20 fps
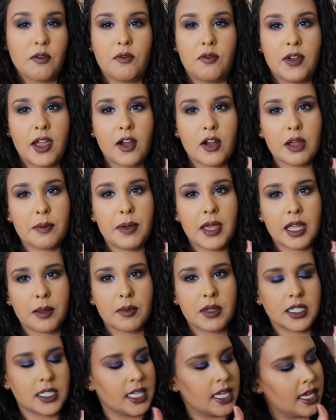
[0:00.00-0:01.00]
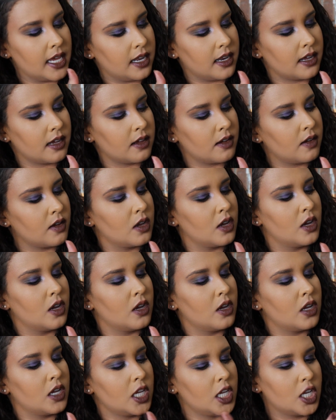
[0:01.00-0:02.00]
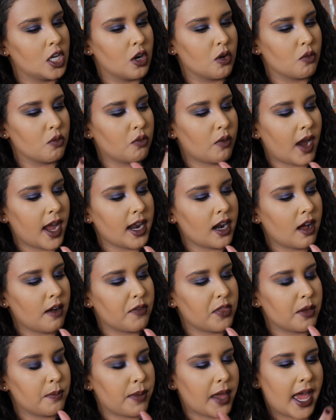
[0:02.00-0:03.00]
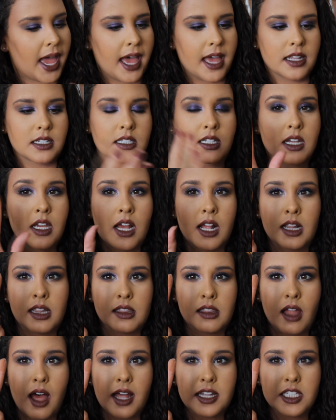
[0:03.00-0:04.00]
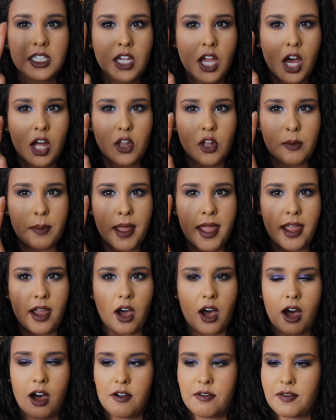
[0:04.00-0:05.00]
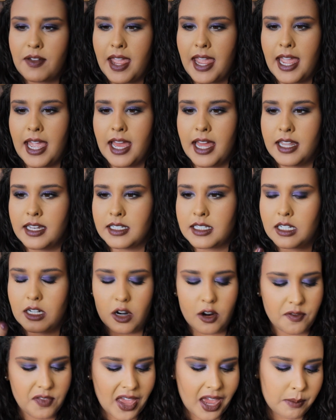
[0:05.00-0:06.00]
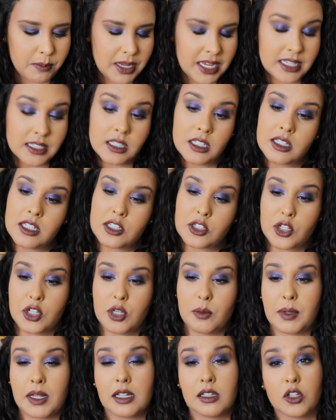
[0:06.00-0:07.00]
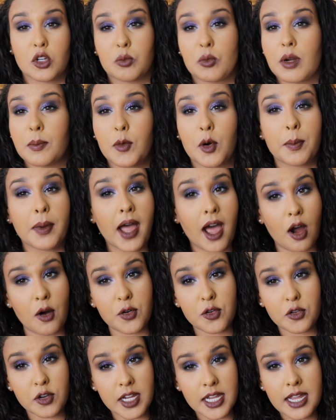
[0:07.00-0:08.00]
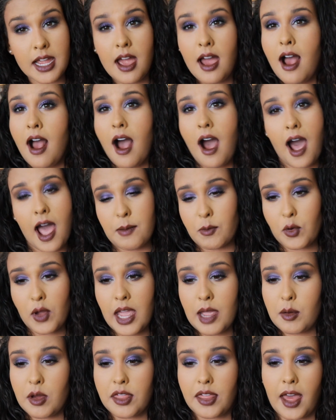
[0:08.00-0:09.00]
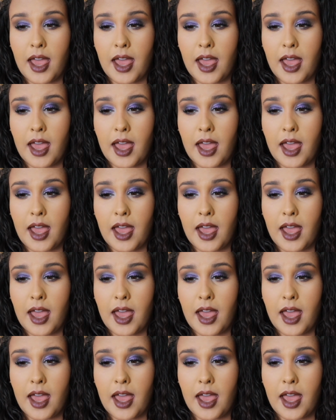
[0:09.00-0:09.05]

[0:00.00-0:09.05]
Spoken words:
very pigmented, you know, right off the bat, lots of color payoff, and you know, if that means that it's going to be a little more powdery, I'm okay with